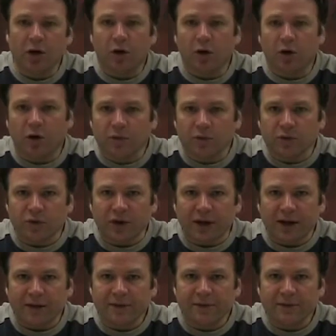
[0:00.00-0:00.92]

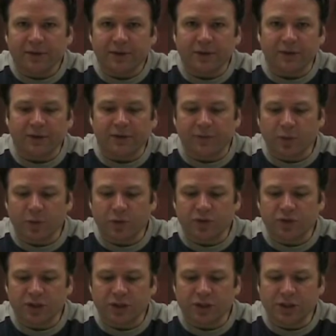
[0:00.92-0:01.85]
Overdrive, their
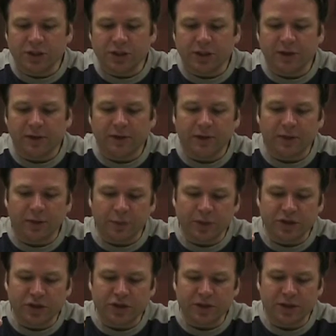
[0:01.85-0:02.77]
4G,
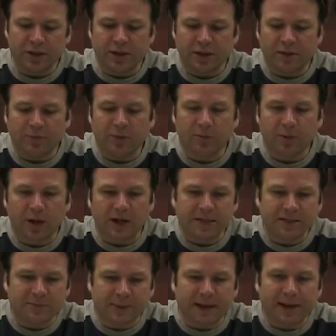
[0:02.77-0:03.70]
3G mobile
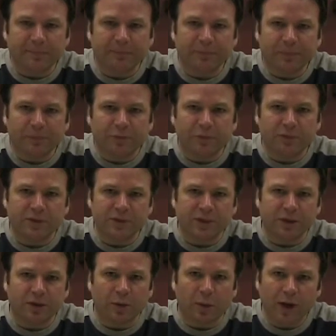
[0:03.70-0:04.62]
hotspot from
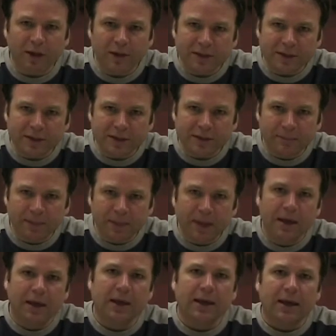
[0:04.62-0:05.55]
Sierra Wireless.
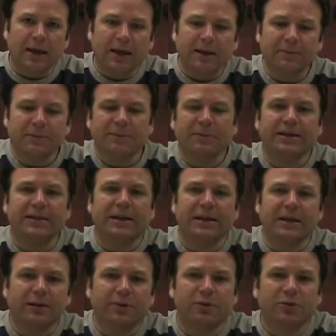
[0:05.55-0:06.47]
And I'm going to be
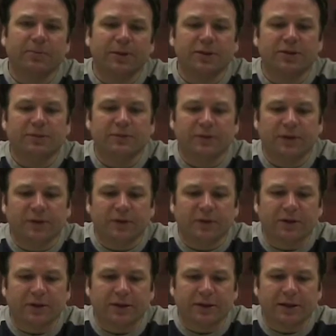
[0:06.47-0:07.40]
taking it through a bunch of
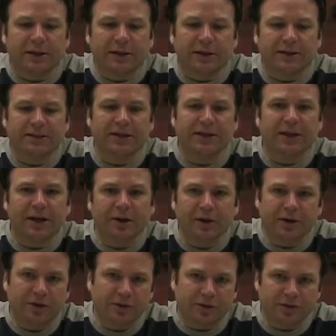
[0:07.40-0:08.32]
different
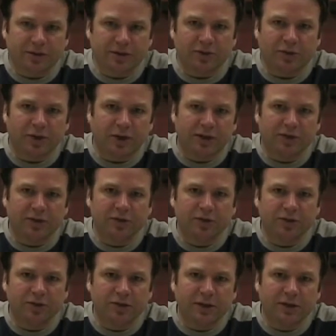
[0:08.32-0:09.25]
scenarios and trying
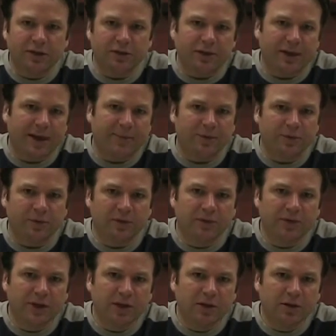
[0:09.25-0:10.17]
to either capture
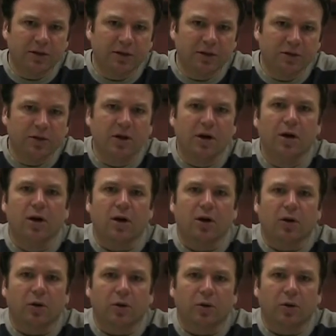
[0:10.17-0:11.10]
with video
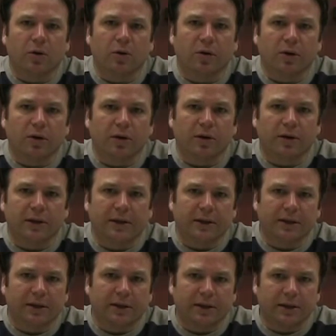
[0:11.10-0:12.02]
or
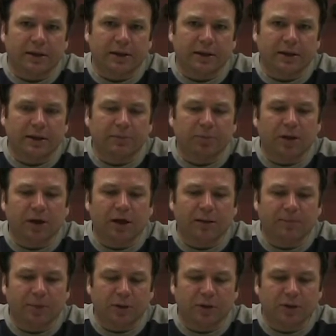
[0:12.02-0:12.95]
in
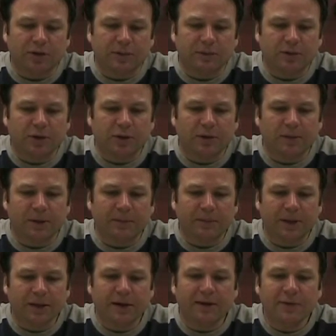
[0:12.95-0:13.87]
blog posts. So I'm
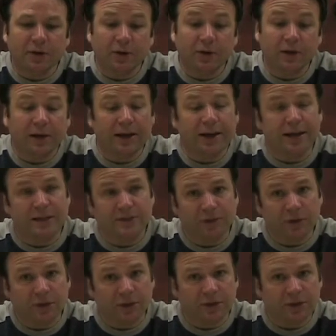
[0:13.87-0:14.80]
going to cover, I guess
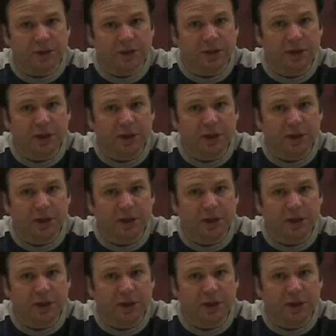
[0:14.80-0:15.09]
first,